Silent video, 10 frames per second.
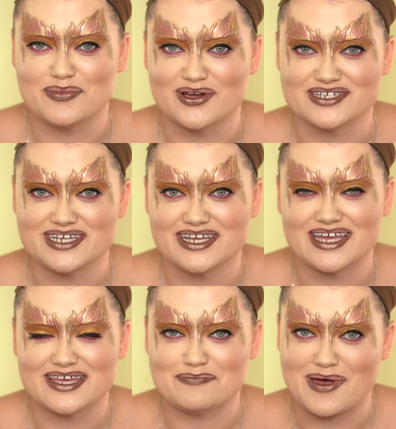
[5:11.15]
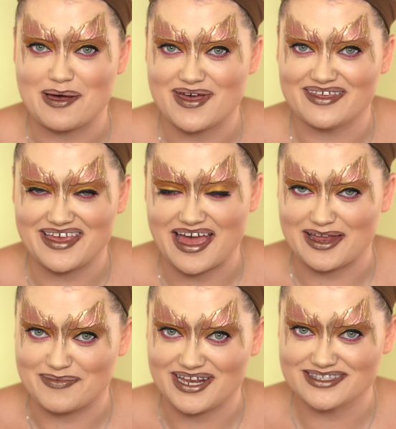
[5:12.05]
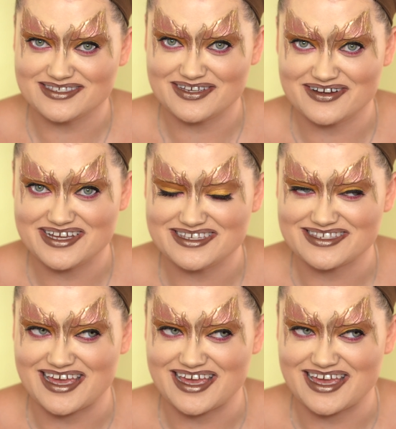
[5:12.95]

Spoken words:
Pershing in Batman the Animated Series,